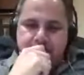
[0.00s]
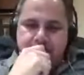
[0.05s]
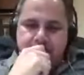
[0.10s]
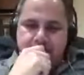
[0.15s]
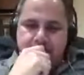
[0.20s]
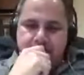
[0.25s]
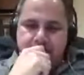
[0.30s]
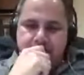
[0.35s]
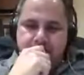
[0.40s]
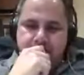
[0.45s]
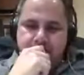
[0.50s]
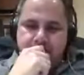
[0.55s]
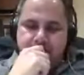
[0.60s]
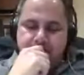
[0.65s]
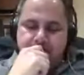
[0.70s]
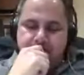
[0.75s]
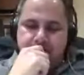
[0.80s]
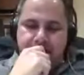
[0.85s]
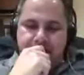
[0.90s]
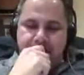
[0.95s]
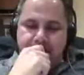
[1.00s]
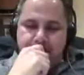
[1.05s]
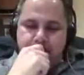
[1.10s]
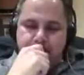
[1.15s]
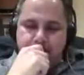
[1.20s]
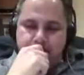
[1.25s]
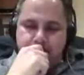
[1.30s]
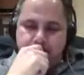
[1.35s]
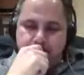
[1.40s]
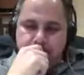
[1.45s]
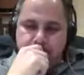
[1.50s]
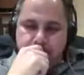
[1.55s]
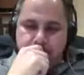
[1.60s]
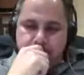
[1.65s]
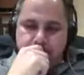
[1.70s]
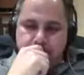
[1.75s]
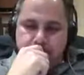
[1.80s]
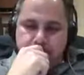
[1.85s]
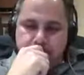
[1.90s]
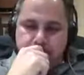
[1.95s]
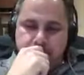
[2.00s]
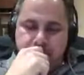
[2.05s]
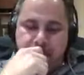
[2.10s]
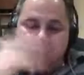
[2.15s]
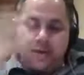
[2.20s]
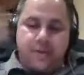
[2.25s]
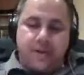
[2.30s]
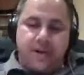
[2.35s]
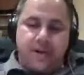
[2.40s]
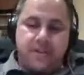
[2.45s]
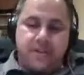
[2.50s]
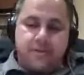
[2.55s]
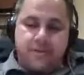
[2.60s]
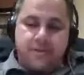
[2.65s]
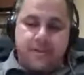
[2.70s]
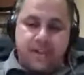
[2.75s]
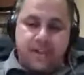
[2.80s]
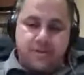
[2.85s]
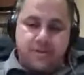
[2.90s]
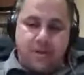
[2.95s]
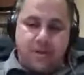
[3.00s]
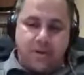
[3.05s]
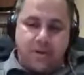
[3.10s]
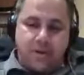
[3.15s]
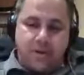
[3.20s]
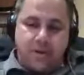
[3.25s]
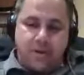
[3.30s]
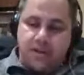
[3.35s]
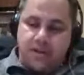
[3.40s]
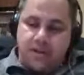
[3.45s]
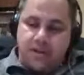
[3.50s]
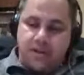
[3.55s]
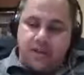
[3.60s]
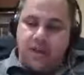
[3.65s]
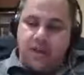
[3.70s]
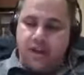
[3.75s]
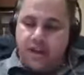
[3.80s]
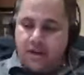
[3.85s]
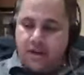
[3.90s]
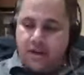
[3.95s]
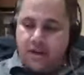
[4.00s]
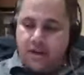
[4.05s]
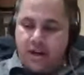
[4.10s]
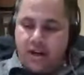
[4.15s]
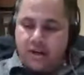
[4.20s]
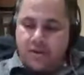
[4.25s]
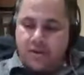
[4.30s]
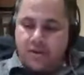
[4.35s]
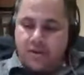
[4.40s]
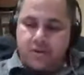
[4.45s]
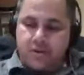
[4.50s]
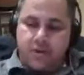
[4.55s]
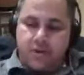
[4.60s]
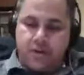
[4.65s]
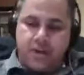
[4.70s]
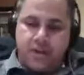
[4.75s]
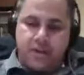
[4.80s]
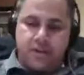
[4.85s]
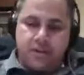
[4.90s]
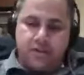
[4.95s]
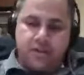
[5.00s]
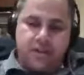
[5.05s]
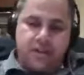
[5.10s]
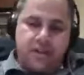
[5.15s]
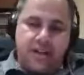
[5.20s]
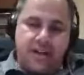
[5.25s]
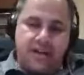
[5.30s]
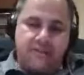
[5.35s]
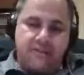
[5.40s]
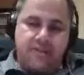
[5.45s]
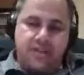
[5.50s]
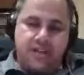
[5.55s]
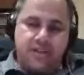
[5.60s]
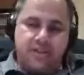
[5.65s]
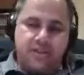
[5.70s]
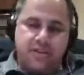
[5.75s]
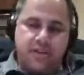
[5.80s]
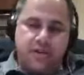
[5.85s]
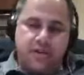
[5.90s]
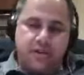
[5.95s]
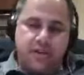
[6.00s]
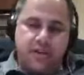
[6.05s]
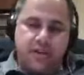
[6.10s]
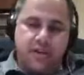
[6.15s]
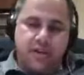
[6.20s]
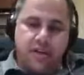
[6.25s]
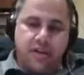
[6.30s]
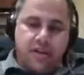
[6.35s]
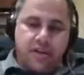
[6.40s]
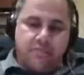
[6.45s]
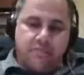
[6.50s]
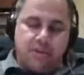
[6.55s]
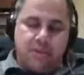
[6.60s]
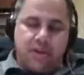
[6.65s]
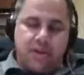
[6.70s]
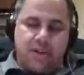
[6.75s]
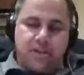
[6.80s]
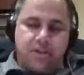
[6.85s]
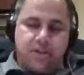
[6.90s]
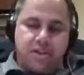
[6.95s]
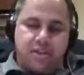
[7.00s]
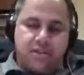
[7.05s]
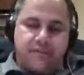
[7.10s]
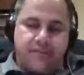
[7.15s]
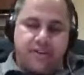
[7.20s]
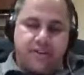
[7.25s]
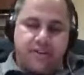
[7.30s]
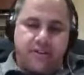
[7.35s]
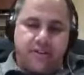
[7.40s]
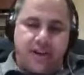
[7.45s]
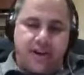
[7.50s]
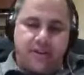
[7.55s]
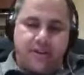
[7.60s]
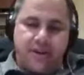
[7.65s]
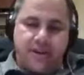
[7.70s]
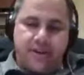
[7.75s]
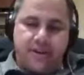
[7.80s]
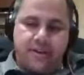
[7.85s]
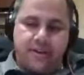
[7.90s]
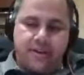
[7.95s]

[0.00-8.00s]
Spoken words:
So, anyways, that's what I'm thinking. I agree with you on that. Let's get the advertising going. Maybe you can adjust the funnel that way.